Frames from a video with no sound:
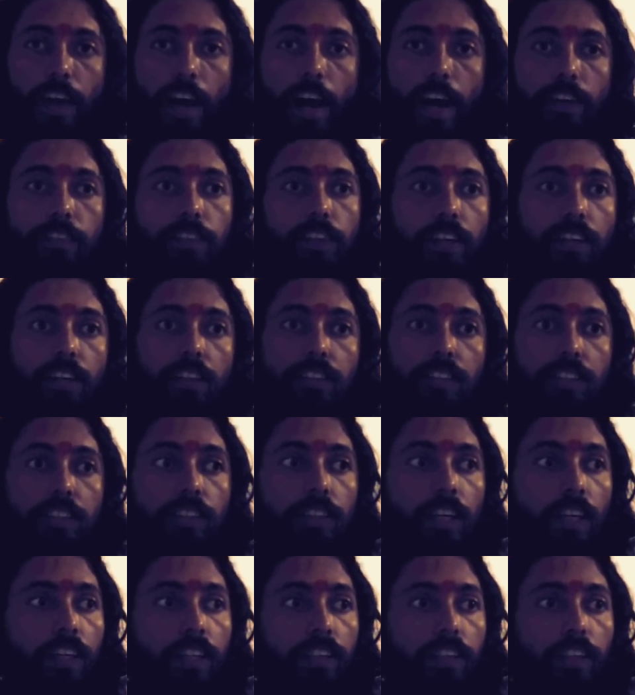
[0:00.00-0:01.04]
And they
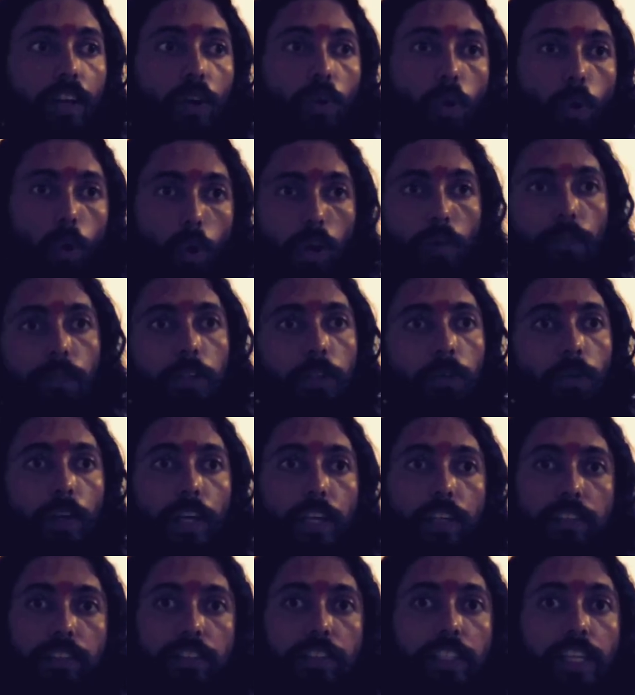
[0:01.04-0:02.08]
consider the whole video
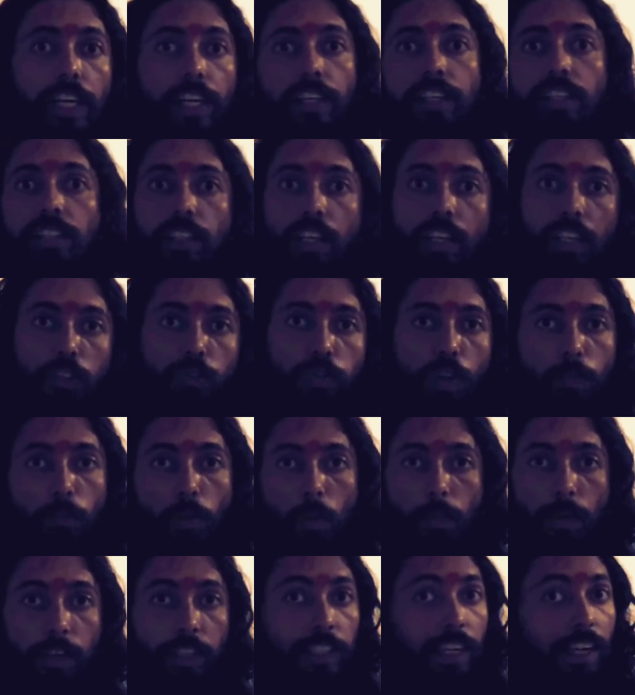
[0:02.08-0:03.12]
as their intellectual
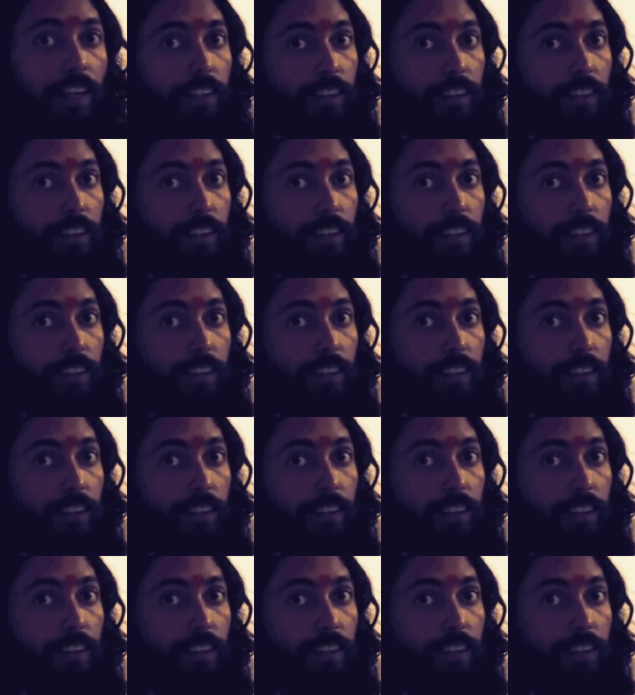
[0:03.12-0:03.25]
property,